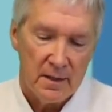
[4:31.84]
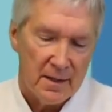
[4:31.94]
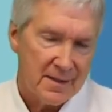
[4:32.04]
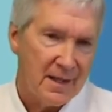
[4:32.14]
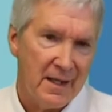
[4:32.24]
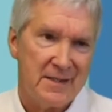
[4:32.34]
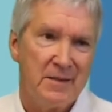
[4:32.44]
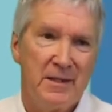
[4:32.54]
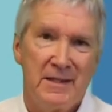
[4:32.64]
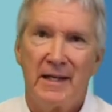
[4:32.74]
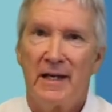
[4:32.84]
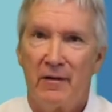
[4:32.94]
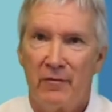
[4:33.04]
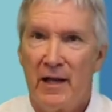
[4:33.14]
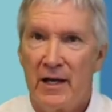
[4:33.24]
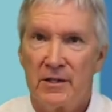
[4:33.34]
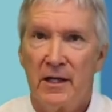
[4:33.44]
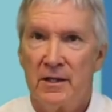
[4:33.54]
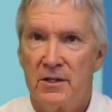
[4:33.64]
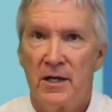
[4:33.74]
it's kind of like somebody taking a
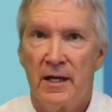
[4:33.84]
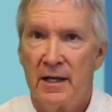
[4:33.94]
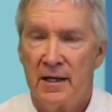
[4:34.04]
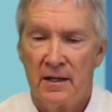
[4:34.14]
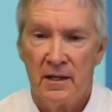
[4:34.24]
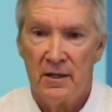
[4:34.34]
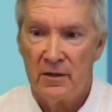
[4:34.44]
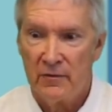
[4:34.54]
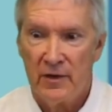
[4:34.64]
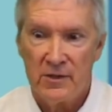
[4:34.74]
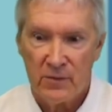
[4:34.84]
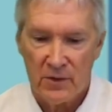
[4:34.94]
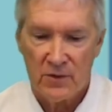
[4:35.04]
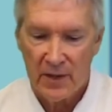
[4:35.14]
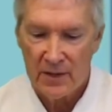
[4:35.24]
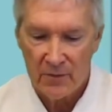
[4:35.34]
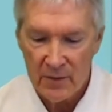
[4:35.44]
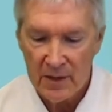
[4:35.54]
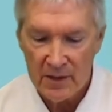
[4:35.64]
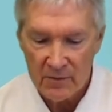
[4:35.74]
flashlight and shining it in your face when you're trying to
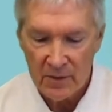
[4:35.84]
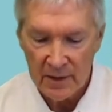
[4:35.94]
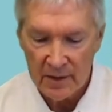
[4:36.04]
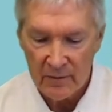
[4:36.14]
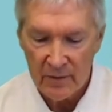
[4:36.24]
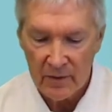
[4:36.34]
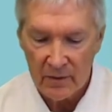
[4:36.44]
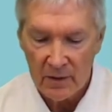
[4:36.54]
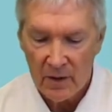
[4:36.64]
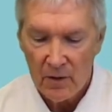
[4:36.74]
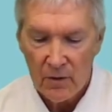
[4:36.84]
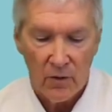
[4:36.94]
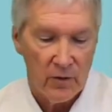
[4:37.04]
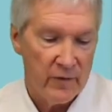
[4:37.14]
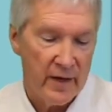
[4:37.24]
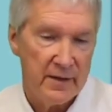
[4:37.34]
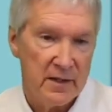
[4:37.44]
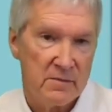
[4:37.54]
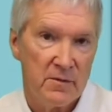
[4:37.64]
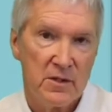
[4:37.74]
read. It's really difficult. Or you've had the
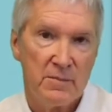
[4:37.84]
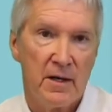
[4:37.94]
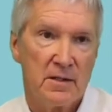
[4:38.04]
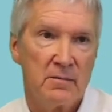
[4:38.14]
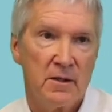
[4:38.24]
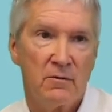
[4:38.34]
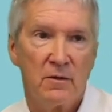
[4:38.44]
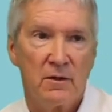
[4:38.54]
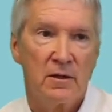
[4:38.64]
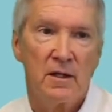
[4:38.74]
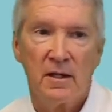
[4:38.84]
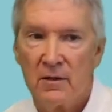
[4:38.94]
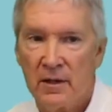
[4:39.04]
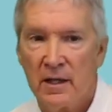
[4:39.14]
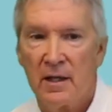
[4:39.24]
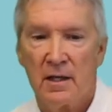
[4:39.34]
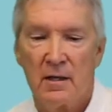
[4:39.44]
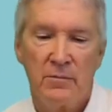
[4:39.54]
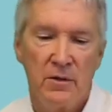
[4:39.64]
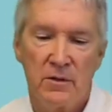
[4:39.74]
experience possibly where you're looking at a
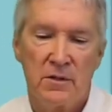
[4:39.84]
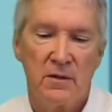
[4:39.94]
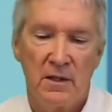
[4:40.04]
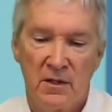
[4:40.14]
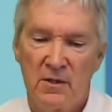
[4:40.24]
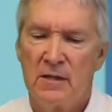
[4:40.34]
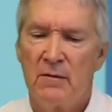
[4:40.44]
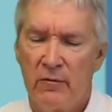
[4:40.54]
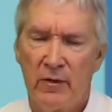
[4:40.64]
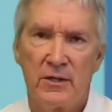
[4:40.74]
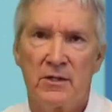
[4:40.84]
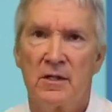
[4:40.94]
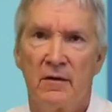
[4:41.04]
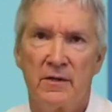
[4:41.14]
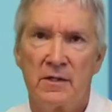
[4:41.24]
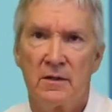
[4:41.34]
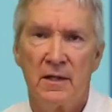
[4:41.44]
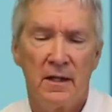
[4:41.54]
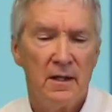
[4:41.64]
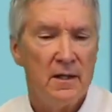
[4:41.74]
computer screen and you see reflections off the
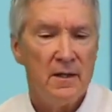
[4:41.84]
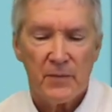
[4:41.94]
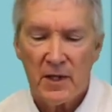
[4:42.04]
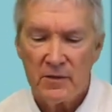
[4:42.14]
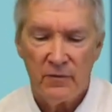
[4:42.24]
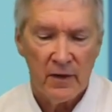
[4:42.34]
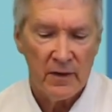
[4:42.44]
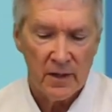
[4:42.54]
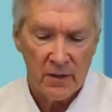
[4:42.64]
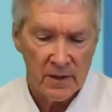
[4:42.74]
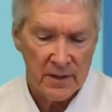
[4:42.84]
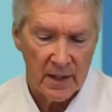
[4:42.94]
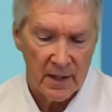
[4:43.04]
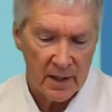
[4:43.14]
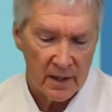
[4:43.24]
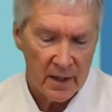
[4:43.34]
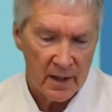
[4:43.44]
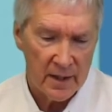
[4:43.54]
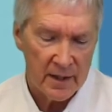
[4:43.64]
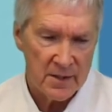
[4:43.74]
screen. It's very irritating,
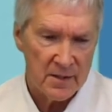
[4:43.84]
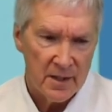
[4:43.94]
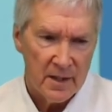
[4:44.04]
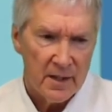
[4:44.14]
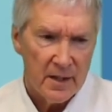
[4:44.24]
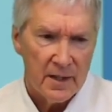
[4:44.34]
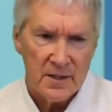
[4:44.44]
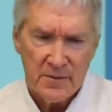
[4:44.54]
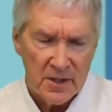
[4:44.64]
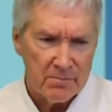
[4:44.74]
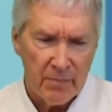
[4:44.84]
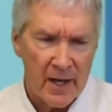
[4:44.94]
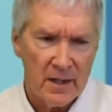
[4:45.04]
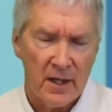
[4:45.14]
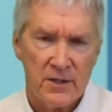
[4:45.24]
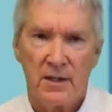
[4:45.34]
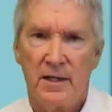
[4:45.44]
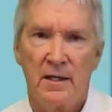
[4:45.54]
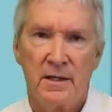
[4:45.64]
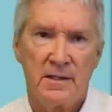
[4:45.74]
and it's just
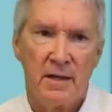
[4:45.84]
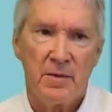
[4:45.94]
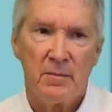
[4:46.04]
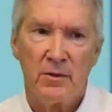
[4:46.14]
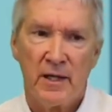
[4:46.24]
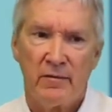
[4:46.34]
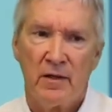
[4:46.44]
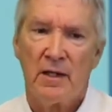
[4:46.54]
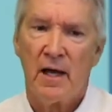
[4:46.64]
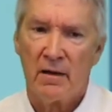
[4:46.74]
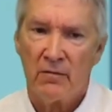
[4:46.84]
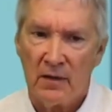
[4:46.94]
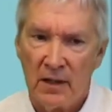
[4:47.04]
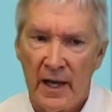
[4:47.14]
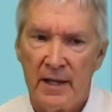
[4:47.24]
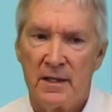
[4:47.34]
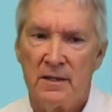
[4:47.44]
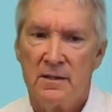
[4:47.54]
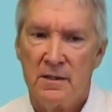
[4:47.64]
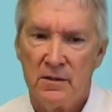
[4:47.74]
biologically unacceptable to have a lot of light
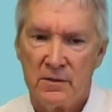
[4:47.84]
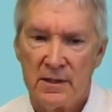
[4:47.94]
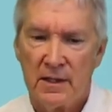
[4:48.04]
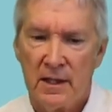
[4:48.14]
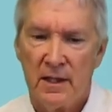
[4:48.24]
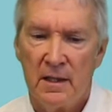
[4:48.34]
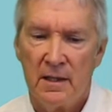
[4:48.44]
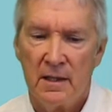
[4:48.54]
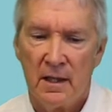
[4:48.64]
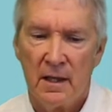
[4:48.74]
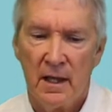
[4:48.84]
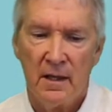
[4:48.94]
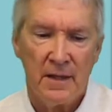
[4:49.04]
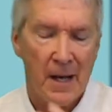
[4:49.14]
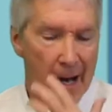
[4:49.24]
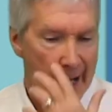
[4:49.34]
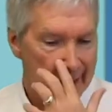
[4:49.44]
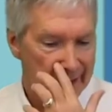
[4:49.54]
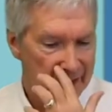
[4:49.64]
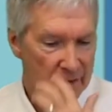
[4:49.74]
continuously in the
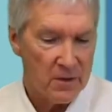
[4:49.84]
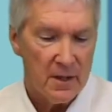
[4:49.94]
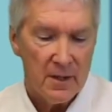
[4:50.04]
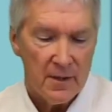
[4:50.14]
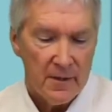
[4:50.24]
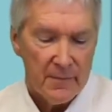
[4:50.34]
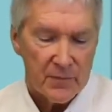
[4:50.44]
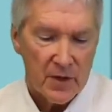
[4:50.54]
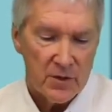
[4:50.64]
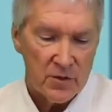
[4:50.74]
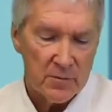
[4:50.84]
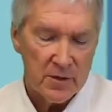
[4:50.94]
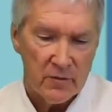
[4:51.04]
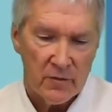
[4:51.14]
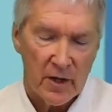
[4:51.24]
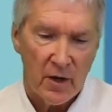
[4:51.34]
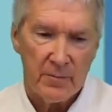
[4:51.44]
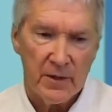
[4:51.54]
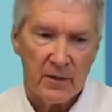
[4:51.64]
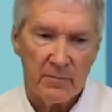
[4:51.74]
eyes. So in terms of
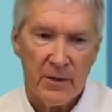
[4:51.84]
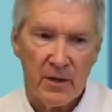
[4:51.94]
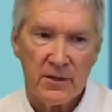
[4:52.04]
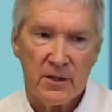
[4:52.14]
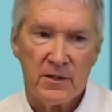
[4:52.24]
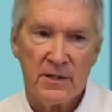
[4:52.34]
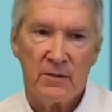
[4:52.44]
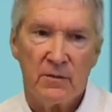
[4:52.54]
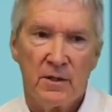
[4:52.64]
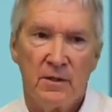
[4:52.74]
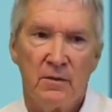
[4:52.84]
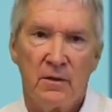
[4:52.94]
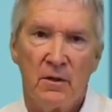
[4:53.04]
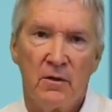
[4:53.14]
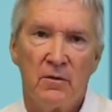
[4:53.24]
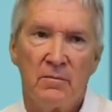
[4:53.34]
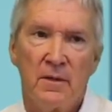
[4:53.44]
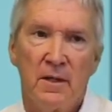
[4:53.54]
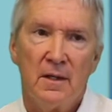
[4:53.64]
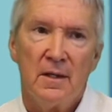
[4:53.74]
helping parents understand what to do at home,
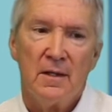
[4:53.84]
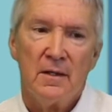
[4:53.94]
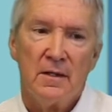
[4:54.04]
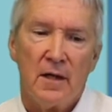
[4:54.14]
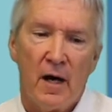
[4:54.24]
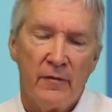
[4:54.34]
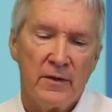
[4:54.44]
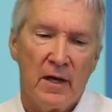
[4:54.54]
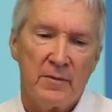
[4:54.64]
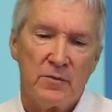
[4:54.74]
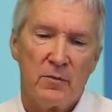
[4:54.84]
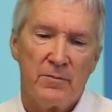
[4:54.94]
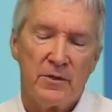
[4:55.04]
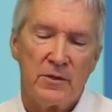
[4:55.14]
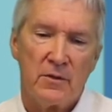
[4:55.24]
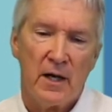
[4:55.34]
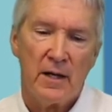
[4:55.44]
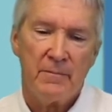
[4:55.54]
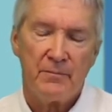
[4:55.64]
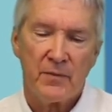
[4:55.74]
oftentimes we'll
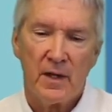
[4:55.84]
prescribe